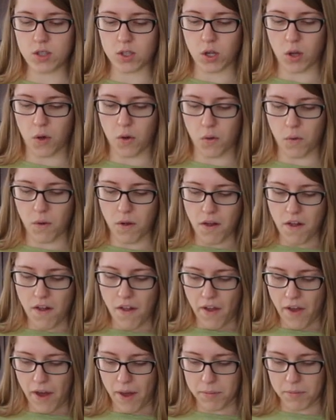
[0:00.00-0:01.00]
So
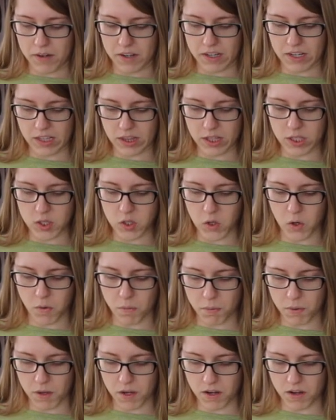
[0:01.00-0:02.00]
I'm gonna cut this
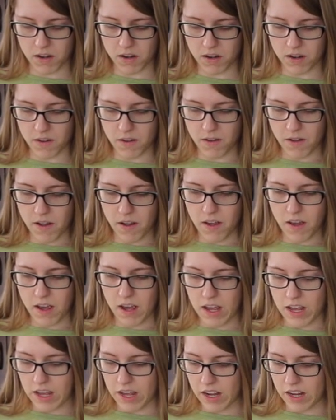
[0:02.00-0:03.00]
open,
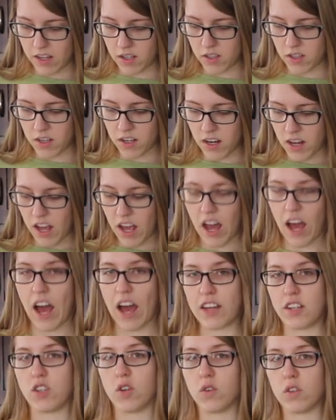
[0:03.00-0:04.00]
and
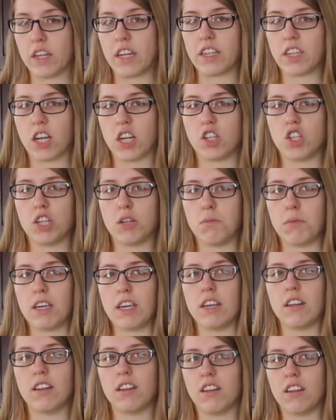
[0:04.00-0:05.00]
I don't like touching
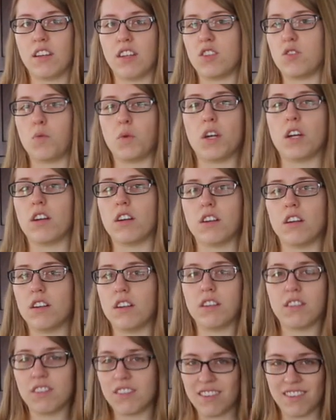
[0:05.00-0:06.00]
meat. It's weird.
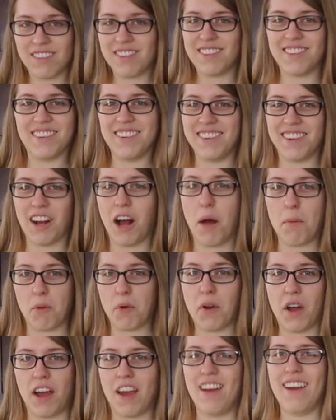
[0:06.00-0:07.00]

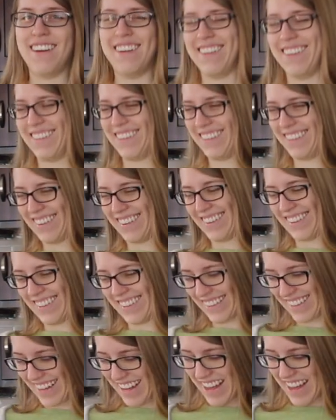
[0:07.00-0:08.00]
I'm okay.
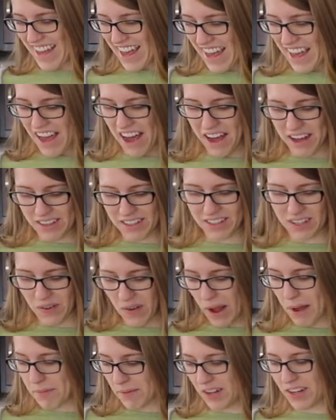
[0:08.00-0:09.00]

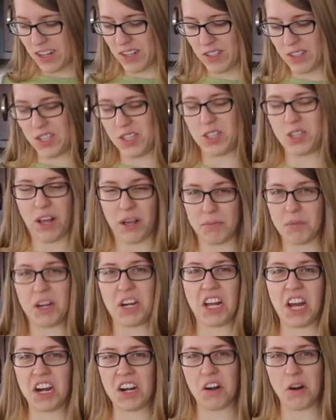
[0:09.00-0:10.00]
So I'm gonna use this, I'm
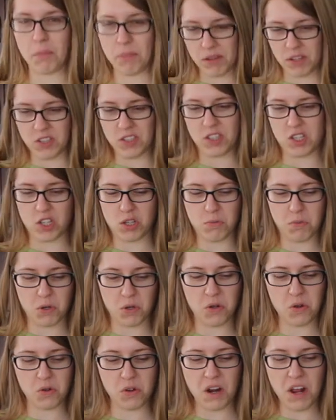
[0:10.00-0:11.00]
gonna cut it open, use a
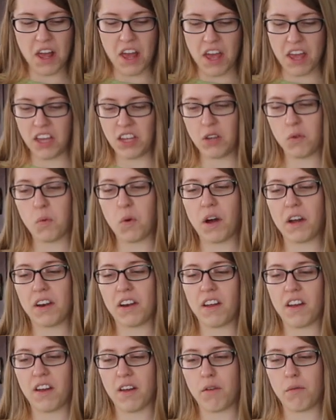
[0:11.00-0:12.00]
spoon, and you
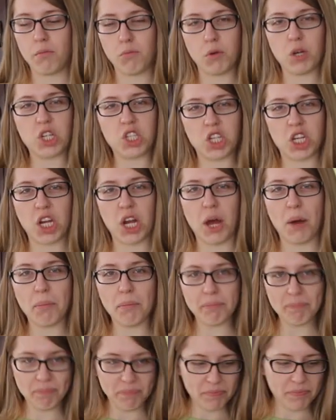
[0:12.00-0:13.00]
wanna mush it
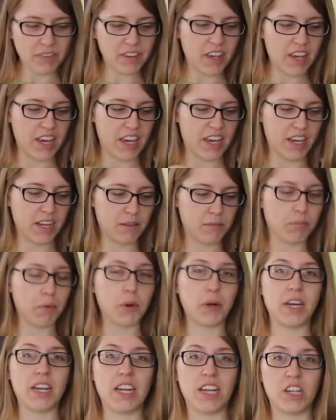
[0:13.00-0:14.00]
up and
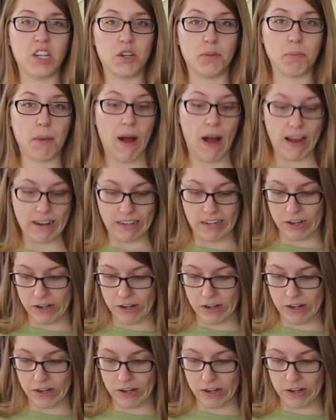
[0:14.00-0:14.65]
put it in your pot